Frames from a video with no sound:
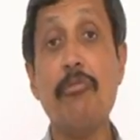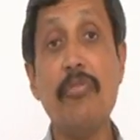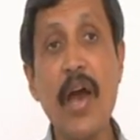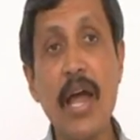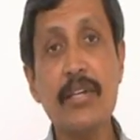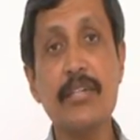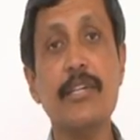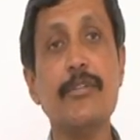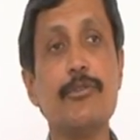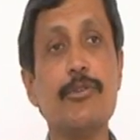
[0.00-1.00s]
VAT
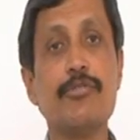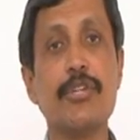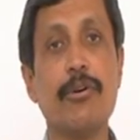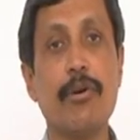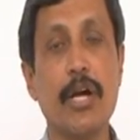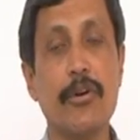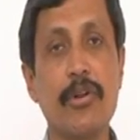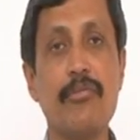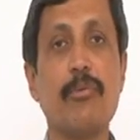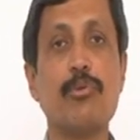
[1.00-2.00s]
introduced in our
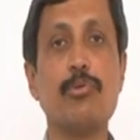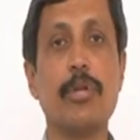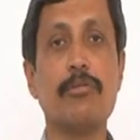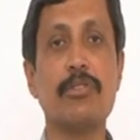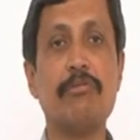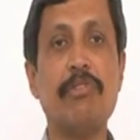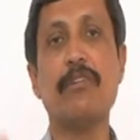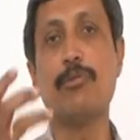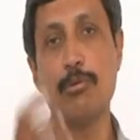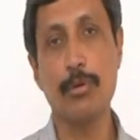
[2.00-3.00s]
country from 2005
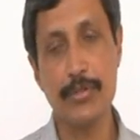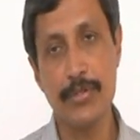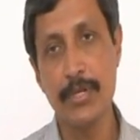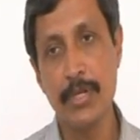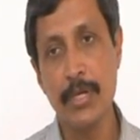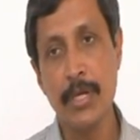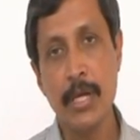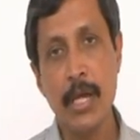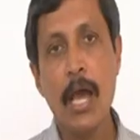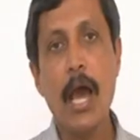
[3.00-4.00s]
onwards,
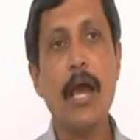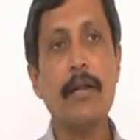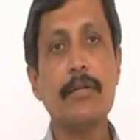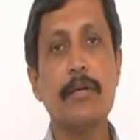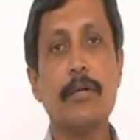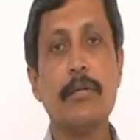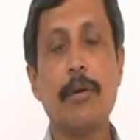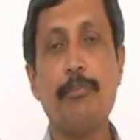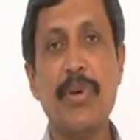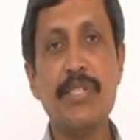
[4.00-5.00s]
and the
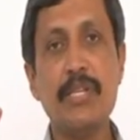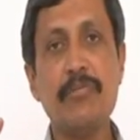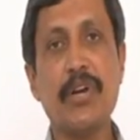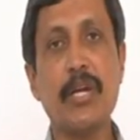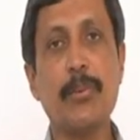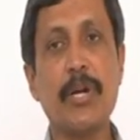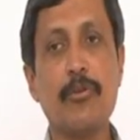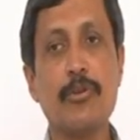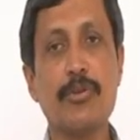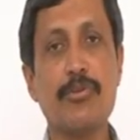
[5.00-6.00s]
basic fundamental
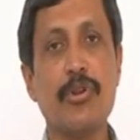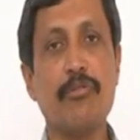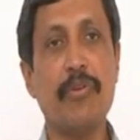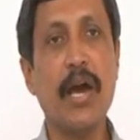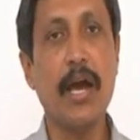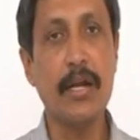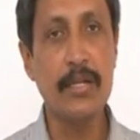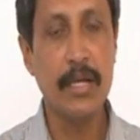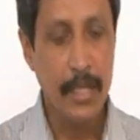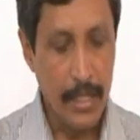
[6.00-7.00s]
conception of
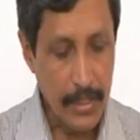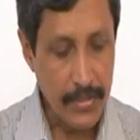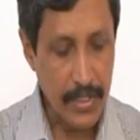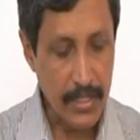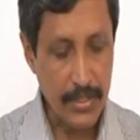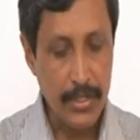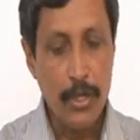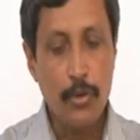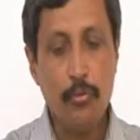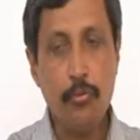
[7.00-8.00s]
VAT is that
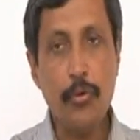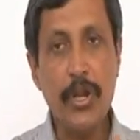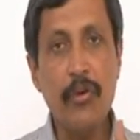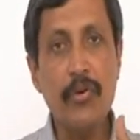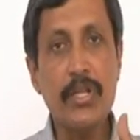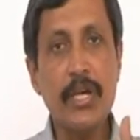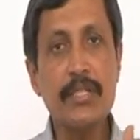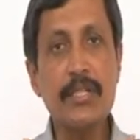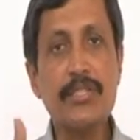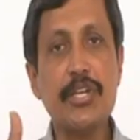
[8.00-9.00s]
whenever there is
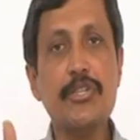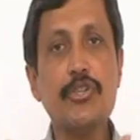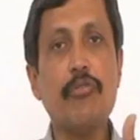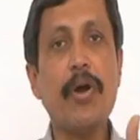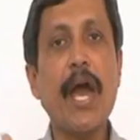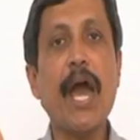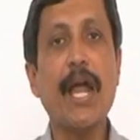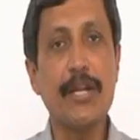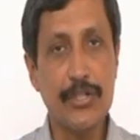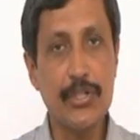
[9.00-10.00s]
a change of
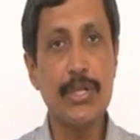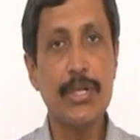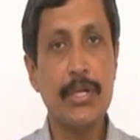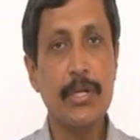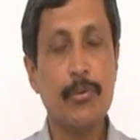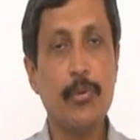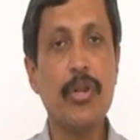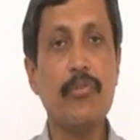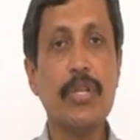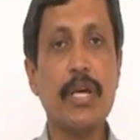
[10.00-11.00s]
hand,
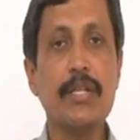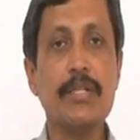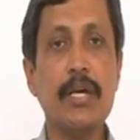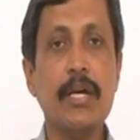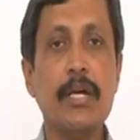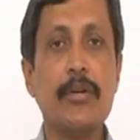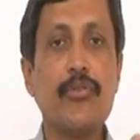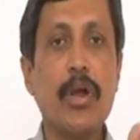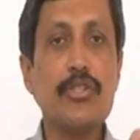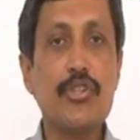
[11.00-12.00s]
whenever there is a
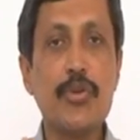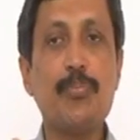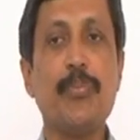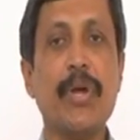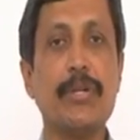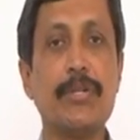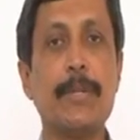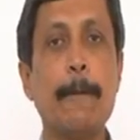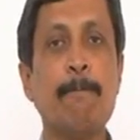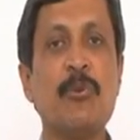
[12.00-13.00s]
transshipment,
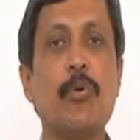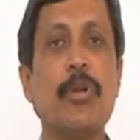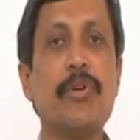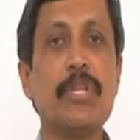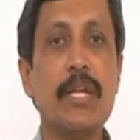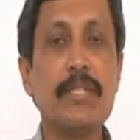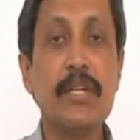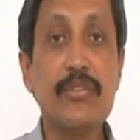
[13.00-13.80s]
whenever there is a